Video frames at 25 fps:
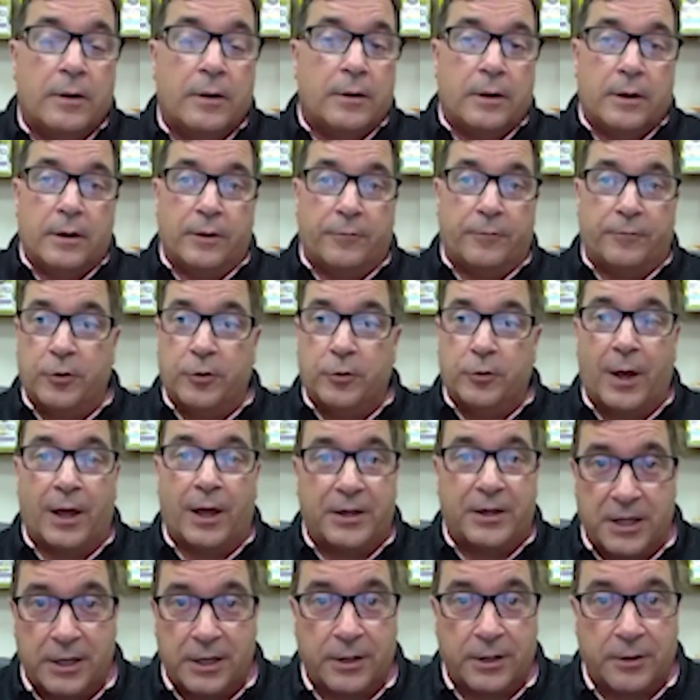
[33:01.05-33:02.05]
if you're
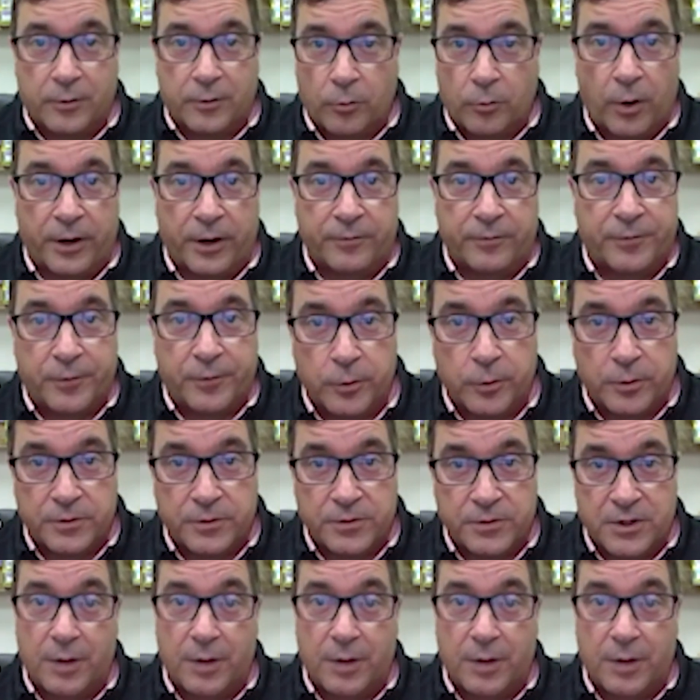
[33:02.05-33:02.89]
not eating the right foods,